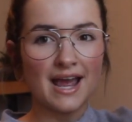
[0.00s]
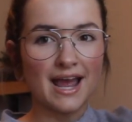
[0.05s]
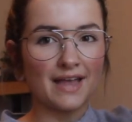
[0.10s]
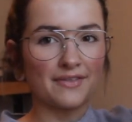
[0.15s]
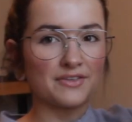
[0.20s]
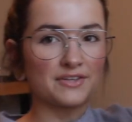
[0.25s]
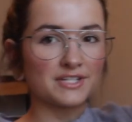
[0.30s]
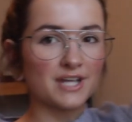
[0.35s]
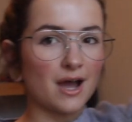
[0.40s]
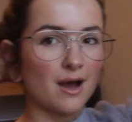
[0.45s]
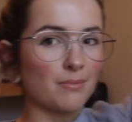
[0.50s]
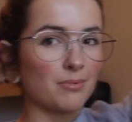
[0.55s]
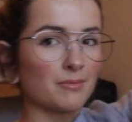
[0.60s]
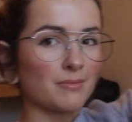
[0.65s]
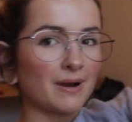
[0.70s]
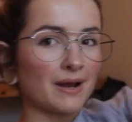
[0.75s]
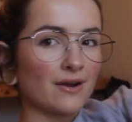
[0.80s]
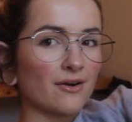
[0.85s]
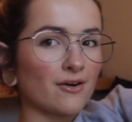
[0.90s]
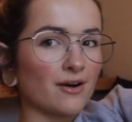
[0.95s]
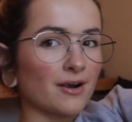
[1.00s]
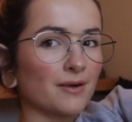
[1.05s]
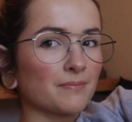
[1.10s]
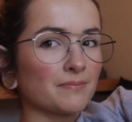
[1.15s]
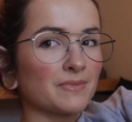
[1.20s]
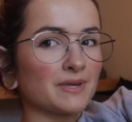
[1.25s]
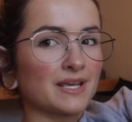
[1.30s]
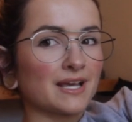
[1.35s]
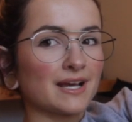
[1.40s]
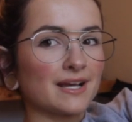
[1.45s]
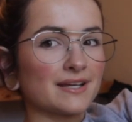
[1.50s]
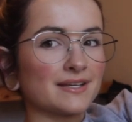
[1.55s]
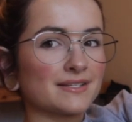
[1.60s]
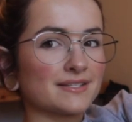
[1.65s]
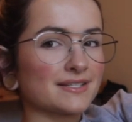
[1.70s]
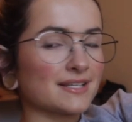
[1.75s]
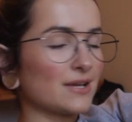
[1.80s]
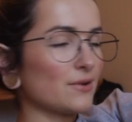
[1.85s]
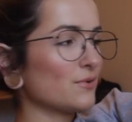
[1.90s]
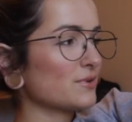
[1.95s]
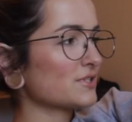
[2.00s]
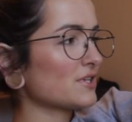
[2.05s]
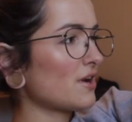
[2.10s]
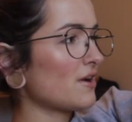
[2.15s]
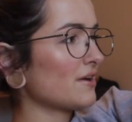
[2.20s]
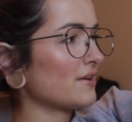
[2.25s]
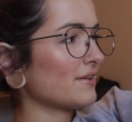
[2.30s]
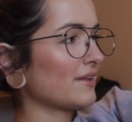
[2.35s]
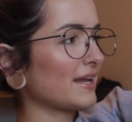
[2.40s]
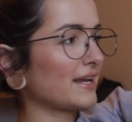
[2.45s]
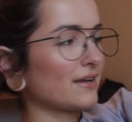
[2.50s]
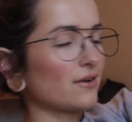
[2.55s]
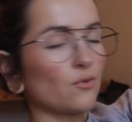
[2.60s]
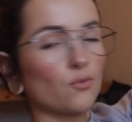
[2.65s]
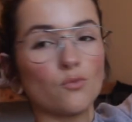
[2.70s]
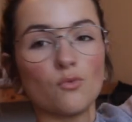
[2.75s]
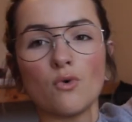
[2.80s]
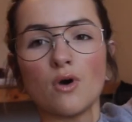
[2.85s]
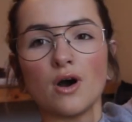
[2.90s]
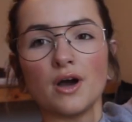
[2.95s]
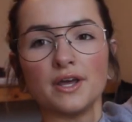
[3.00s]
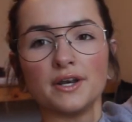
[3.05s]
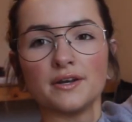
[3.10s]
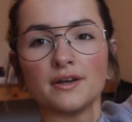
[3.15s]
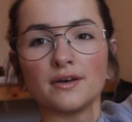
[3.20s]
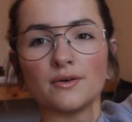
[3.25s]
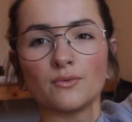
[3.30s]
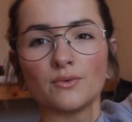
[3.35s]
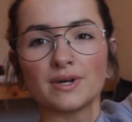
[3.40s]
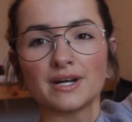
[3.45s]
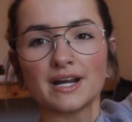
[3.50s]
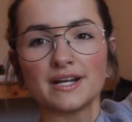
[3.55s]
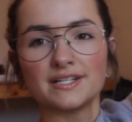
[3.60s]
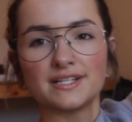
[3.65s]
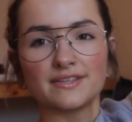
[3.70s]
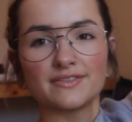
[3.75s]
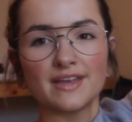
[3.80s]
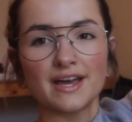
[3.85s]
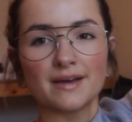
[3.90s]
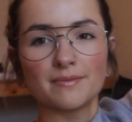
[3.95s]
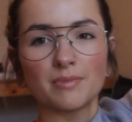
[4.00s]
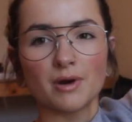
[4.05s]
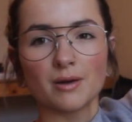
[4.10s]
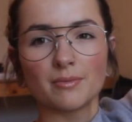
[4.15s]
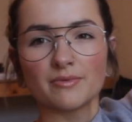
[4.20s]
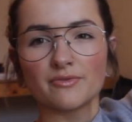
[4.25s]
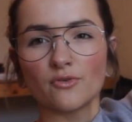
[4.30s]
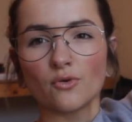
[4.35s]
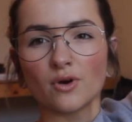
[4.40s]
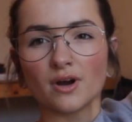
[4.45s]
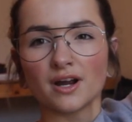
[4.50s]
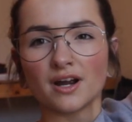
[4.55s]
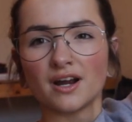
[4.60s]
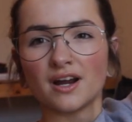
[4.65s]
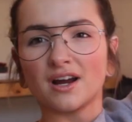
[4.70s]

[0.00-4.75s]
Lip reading: at the top of my arm because it was on like 1 when I did that part before.